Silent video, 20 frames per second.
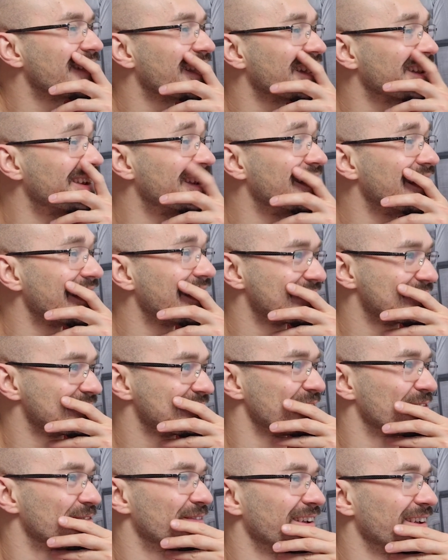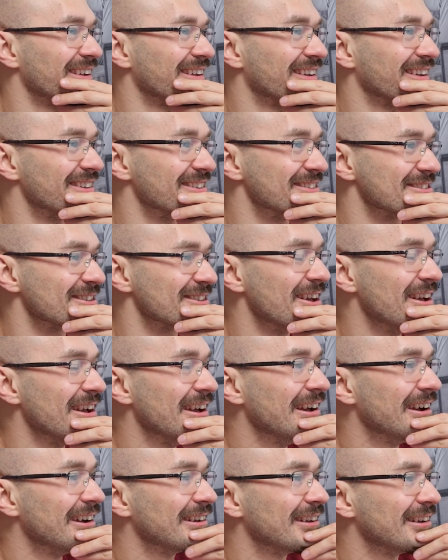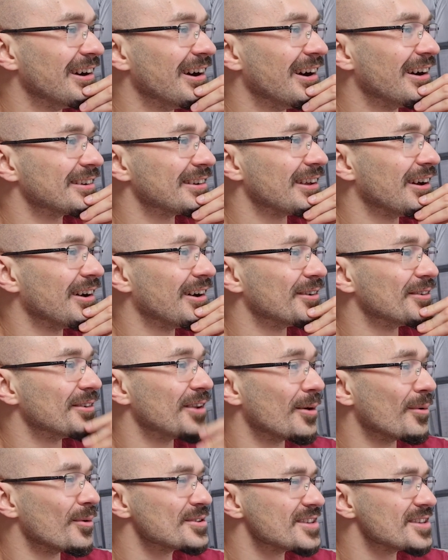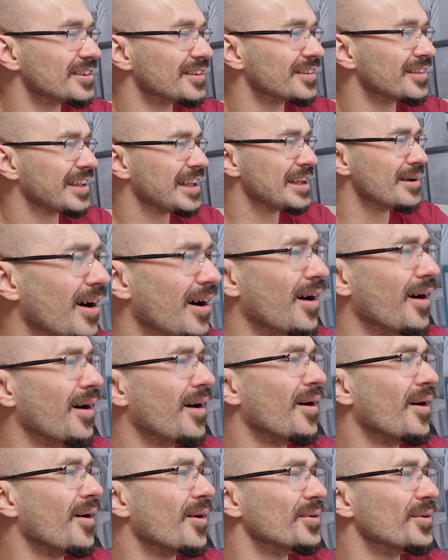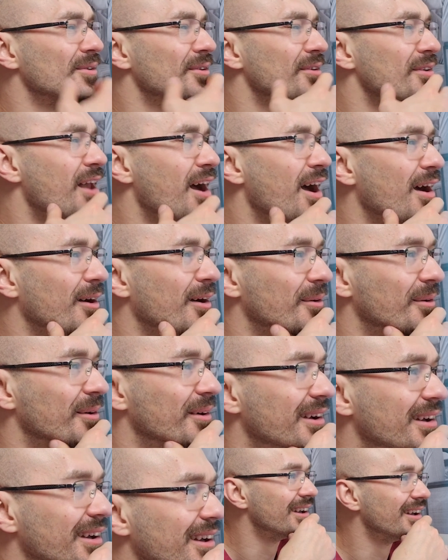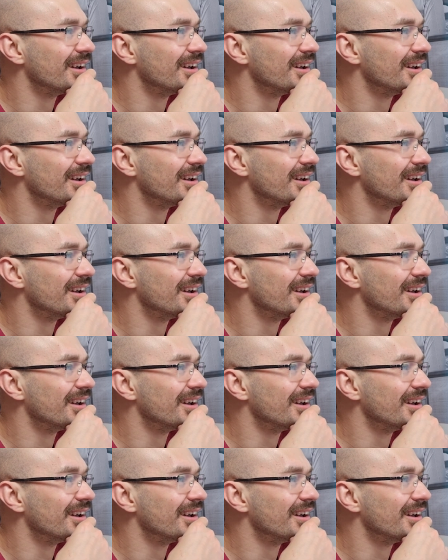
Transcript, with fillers: he then licks the fingers. God, oh no, what's under the key? Oh no,